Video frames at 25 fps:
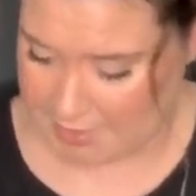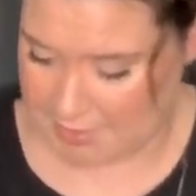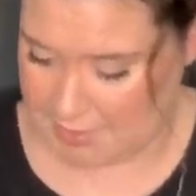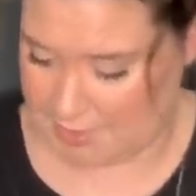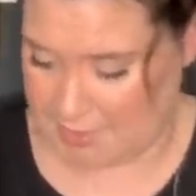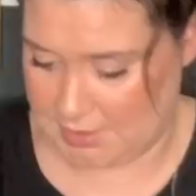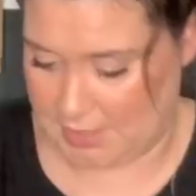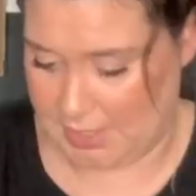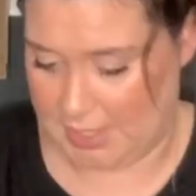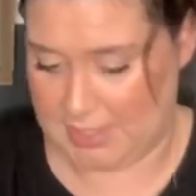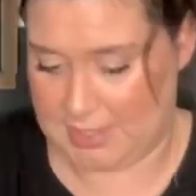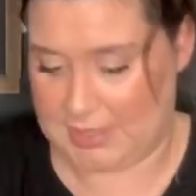It's
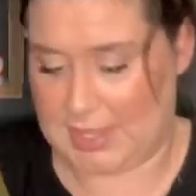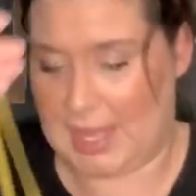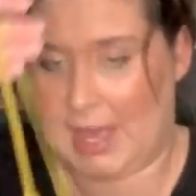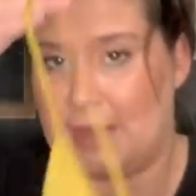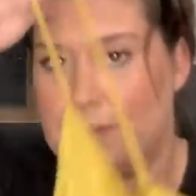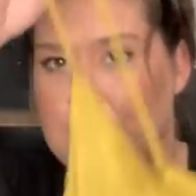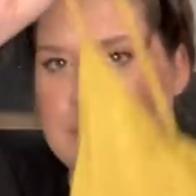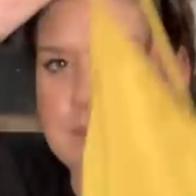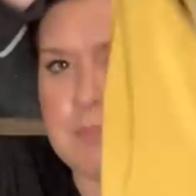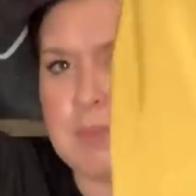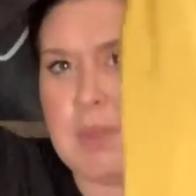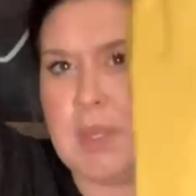like that
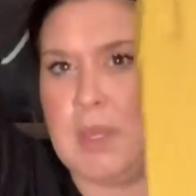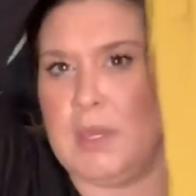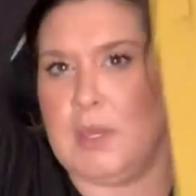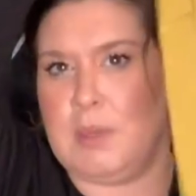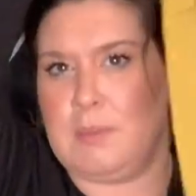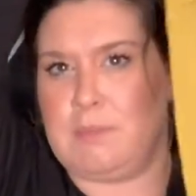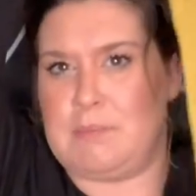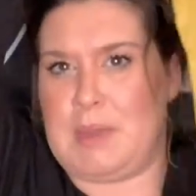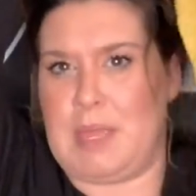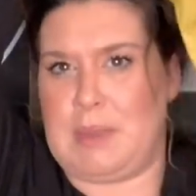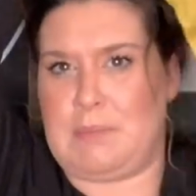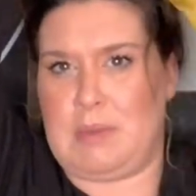
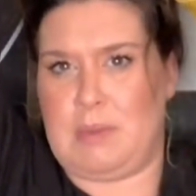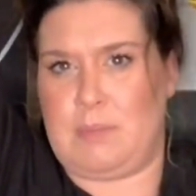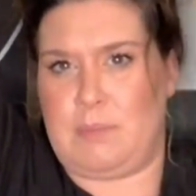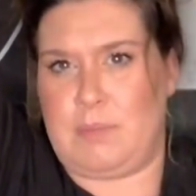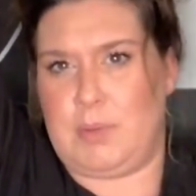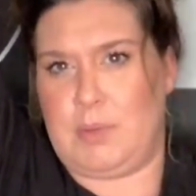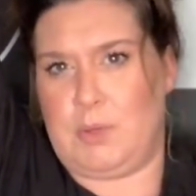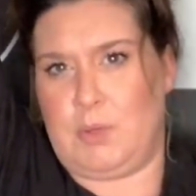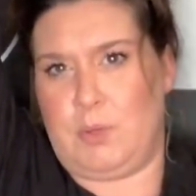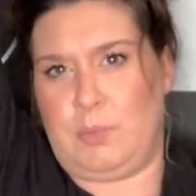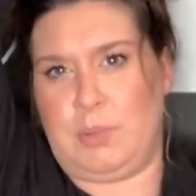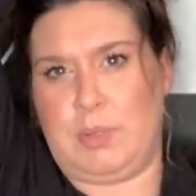baby
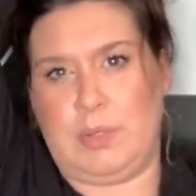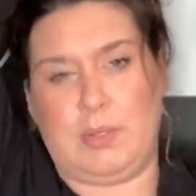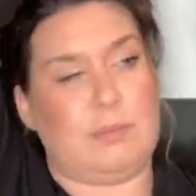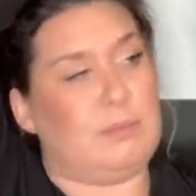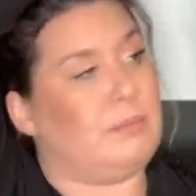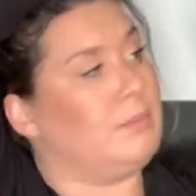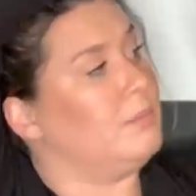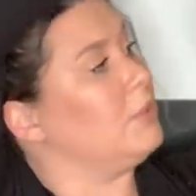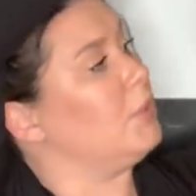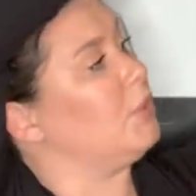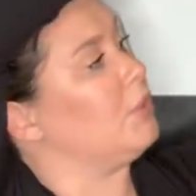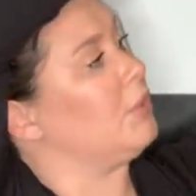poop
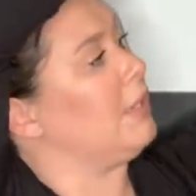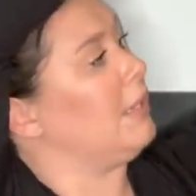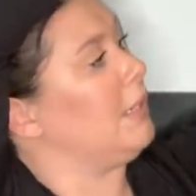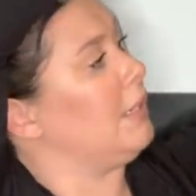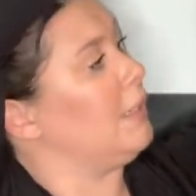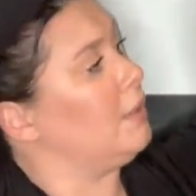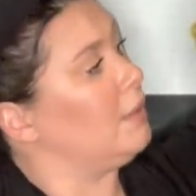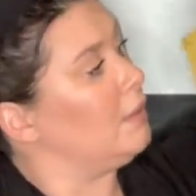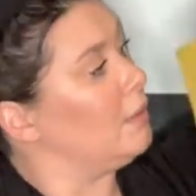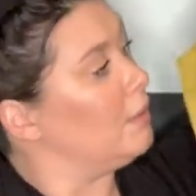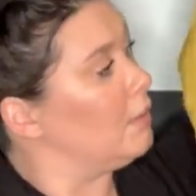green.